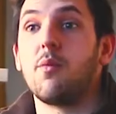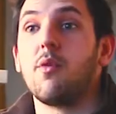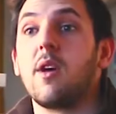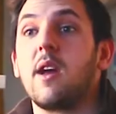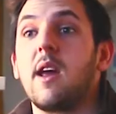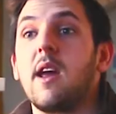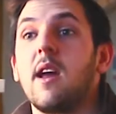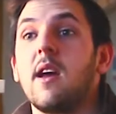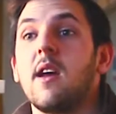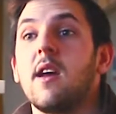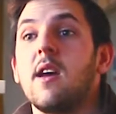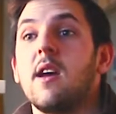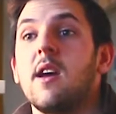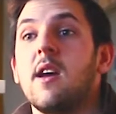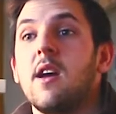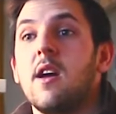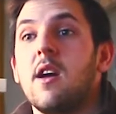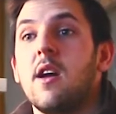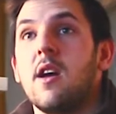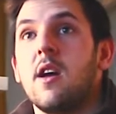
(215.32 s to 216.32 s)
bringing
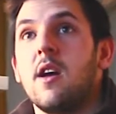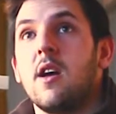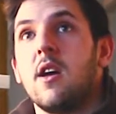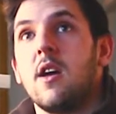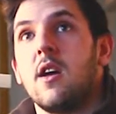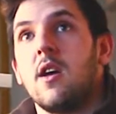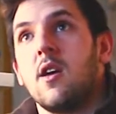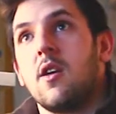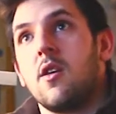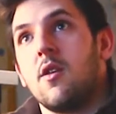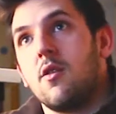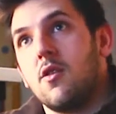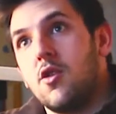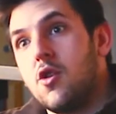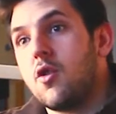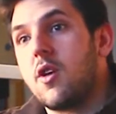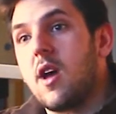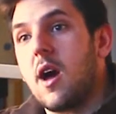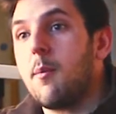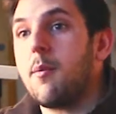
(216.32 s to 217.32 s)

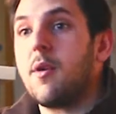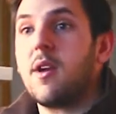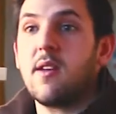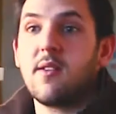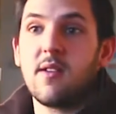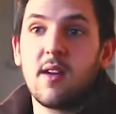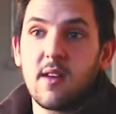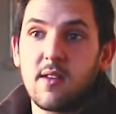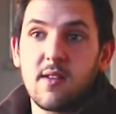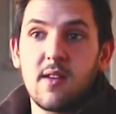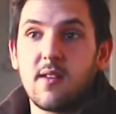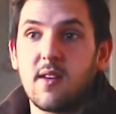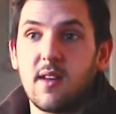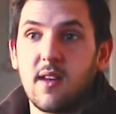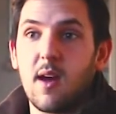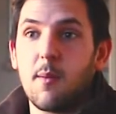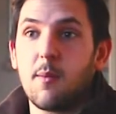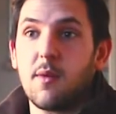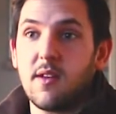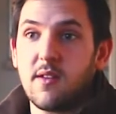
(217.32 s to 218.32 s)
new companies and existing
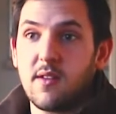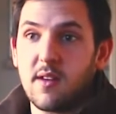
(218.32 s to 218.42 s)
companies